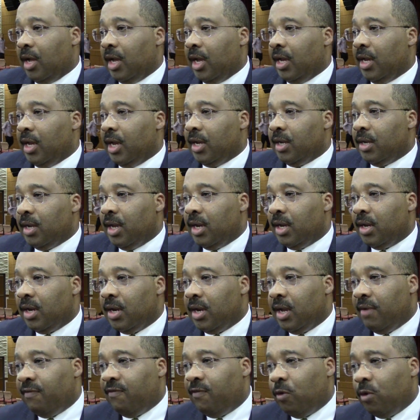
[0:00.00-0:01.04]

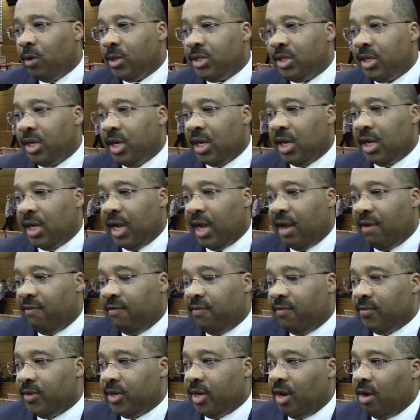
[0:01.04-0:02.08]
And fortunately, I've
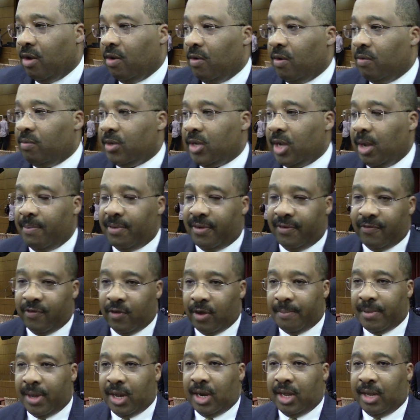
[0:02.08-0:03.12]
coming
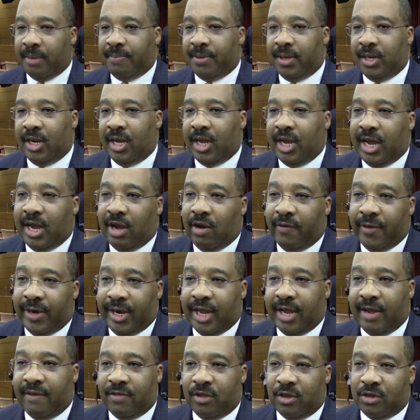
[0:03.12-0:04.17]
from LAPD, I already
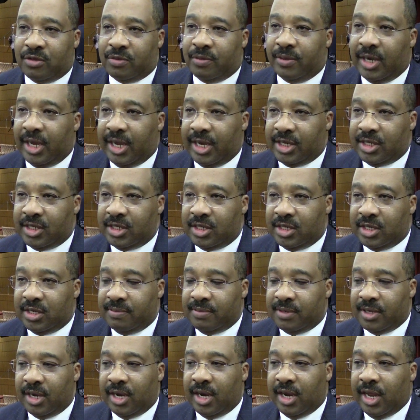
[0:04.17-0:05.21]
have those
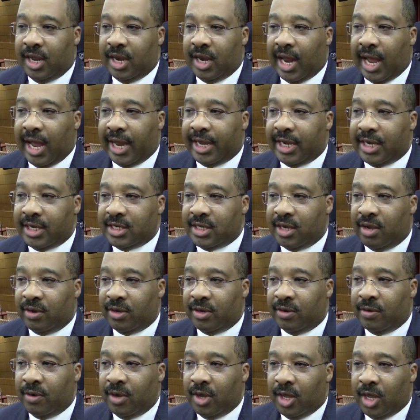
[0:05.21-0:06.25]
relationships, and I can tell
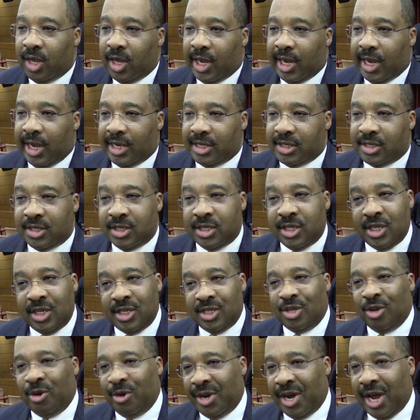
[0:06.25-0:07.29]
you, as
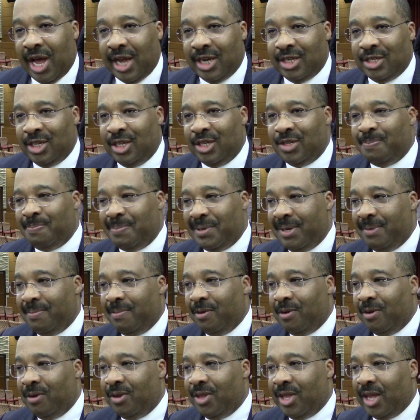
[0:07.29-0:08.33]
these are not just
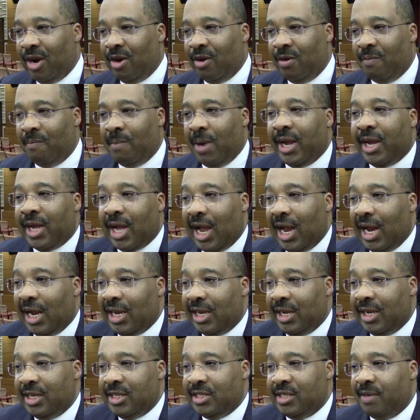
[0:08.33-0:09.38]
people that are my
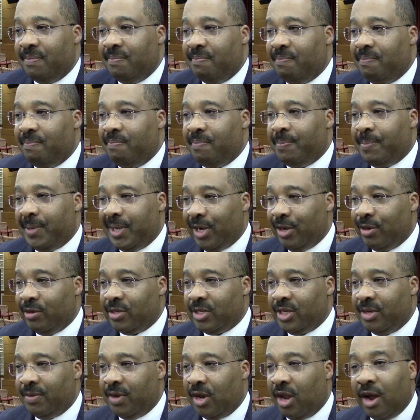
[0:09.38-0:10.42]
colleagues and
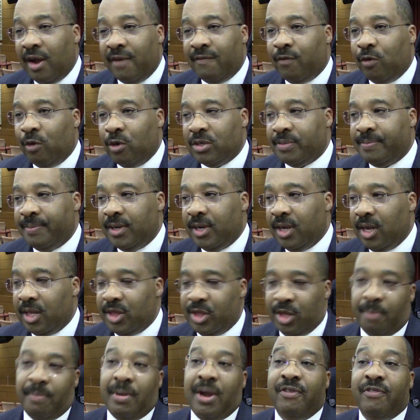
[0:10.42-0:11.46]
peers in law enforcement,
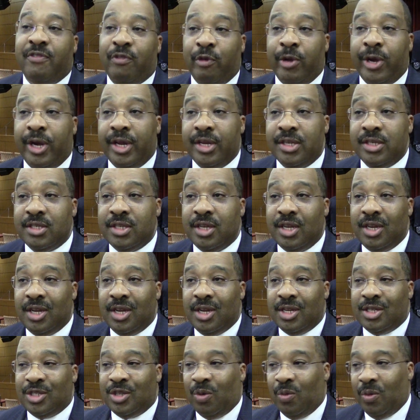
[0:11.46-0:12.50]
they're my friends.
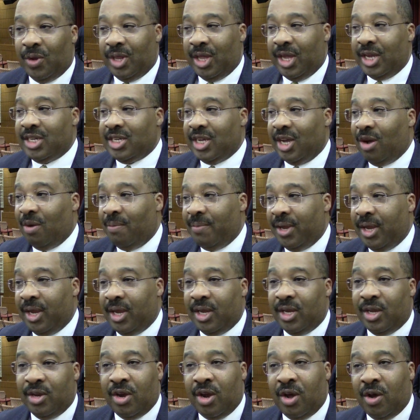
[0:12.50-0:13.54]
So when they tell
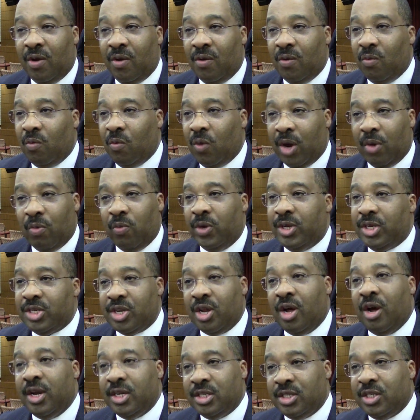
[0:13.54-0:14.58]
me, what we
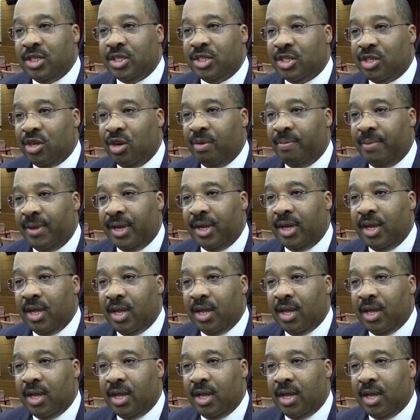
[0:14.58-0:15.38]
saw is disturbing,